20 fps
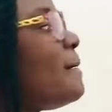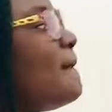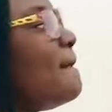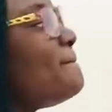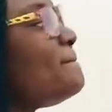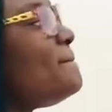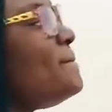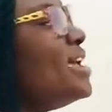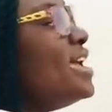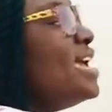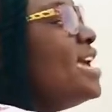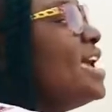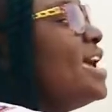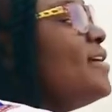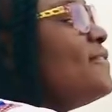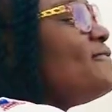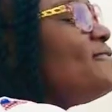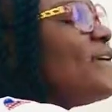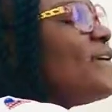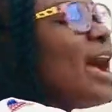P
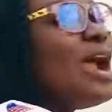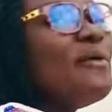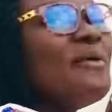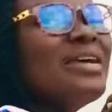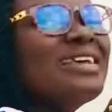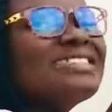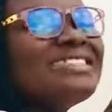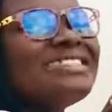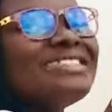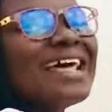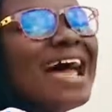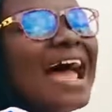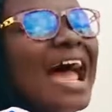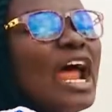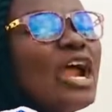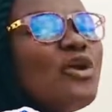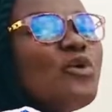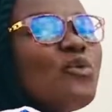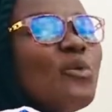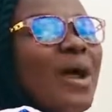varies
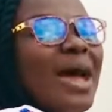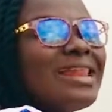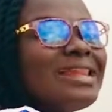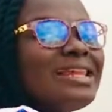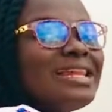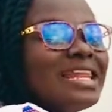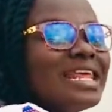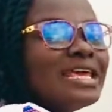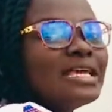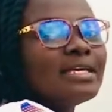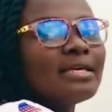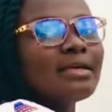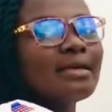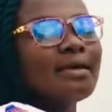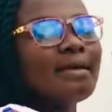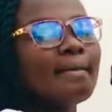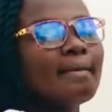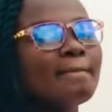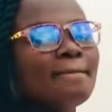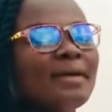directly,
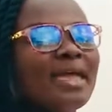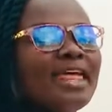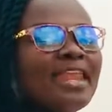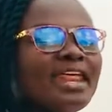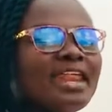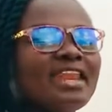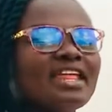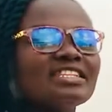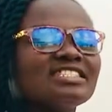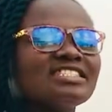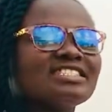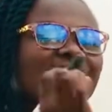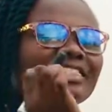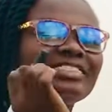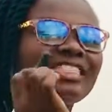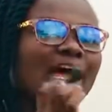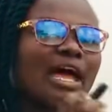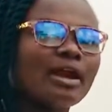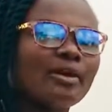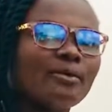meaning it's a
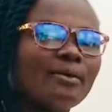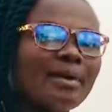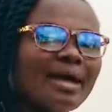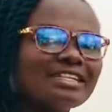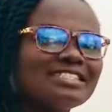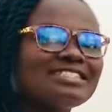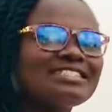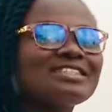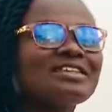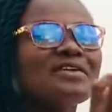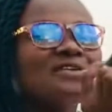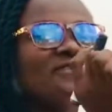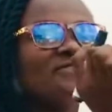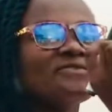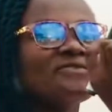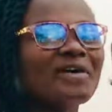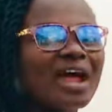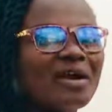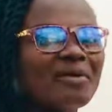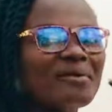direct
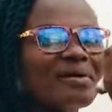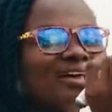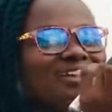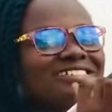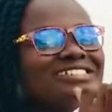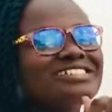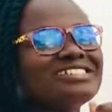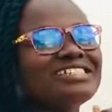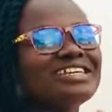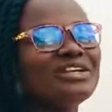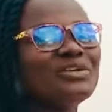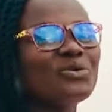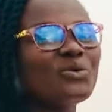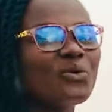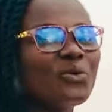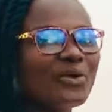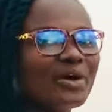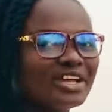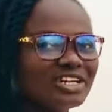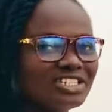variation
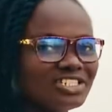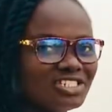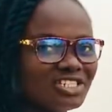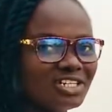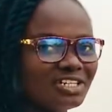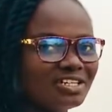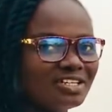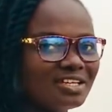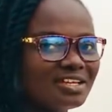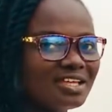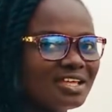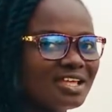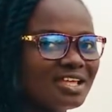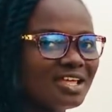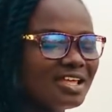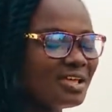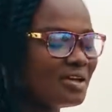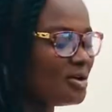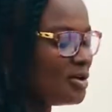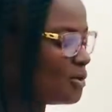question.
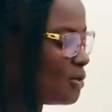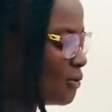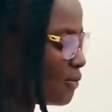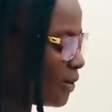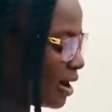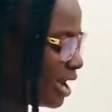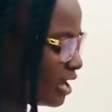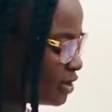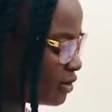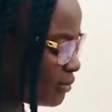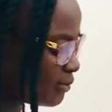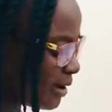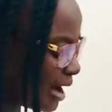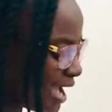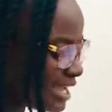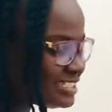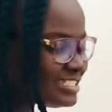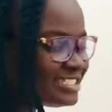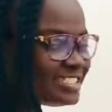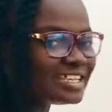When you
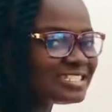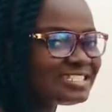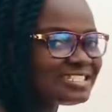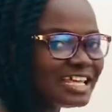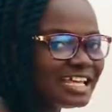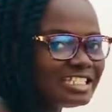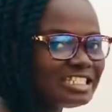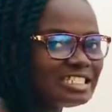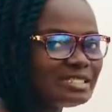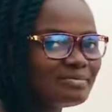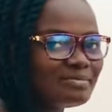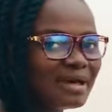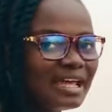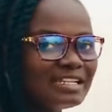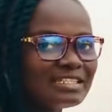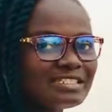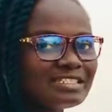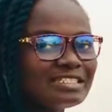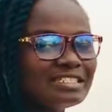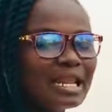write the
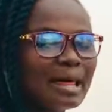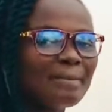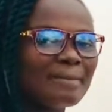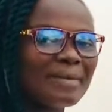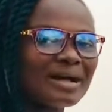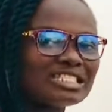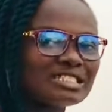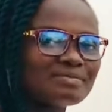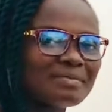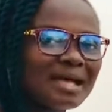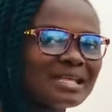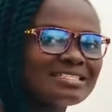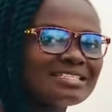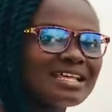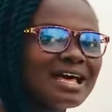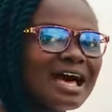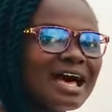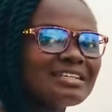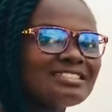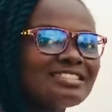statements, the
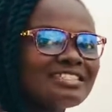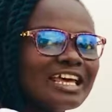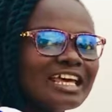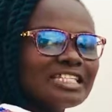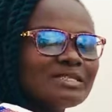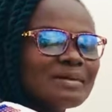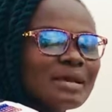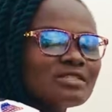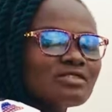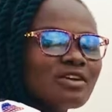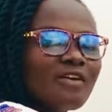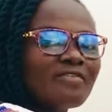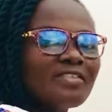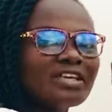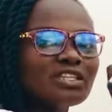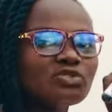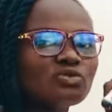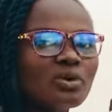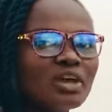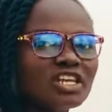mathematical statements of
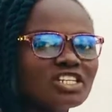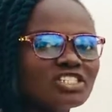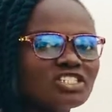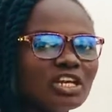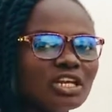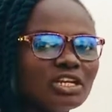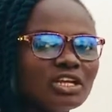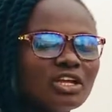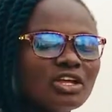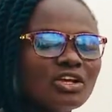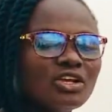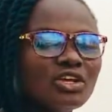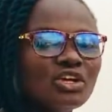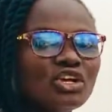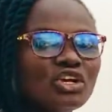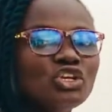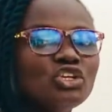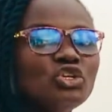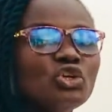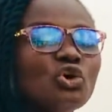this question,
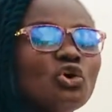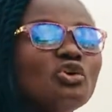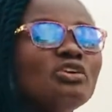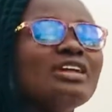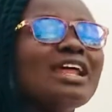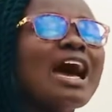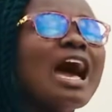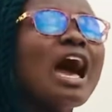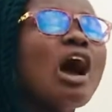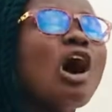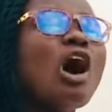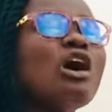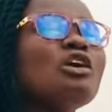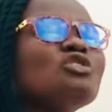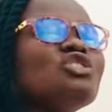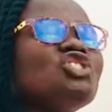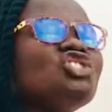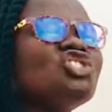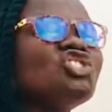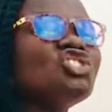you now
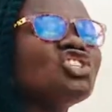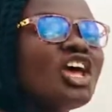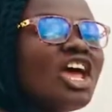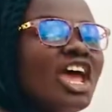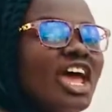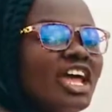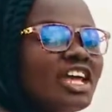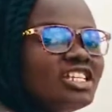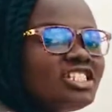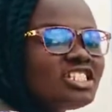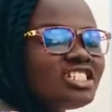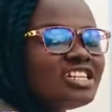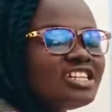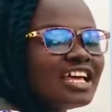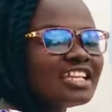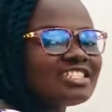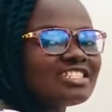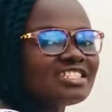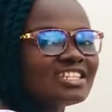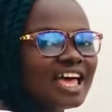change the
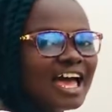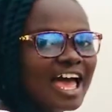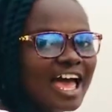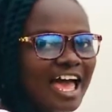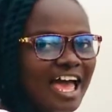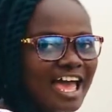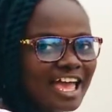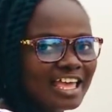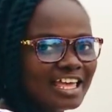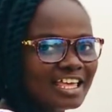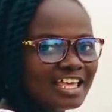sign